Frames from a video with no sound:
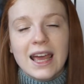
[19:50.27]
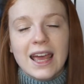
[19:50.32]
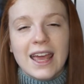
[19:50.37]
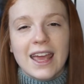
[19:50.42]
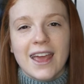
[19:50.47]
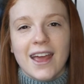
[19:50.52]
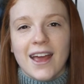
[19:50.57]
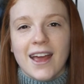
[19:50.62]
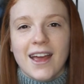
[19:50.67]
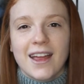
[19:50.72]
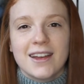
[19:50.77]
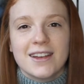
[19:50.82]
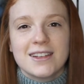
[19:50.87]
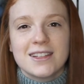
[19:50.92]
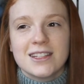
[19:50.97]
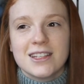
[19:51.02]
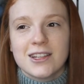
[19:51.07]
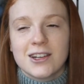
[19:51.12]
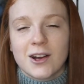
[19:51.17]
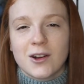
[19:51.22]

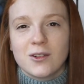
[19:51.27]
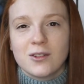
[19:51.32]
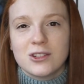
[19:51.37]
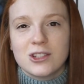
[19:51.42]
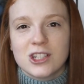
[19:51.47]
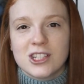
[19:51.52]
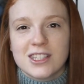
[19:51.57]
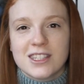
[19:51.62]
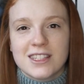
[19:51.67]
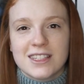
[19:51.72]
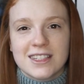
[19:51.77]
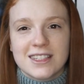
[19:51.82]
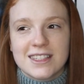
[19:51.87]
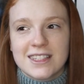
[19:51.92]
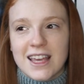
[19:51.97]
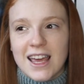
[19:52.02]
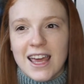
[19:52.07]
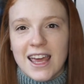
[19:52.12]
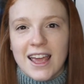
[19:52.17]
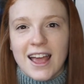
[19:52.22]
and, you know, just
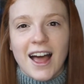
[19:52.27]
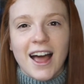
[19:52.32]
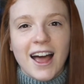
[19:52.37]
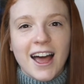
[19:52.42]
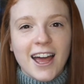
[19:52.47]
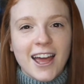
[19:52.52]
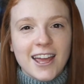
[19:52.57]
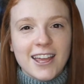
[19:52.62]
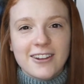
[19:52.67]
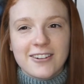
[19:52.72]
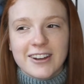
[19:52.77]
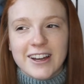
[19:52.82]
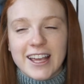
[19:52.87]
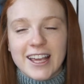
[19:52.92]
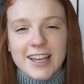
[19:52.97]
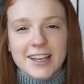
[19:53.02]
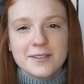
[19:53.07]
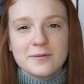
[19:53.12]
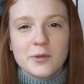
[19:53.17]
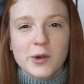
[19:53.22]
say hi, your
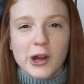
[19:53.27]
name,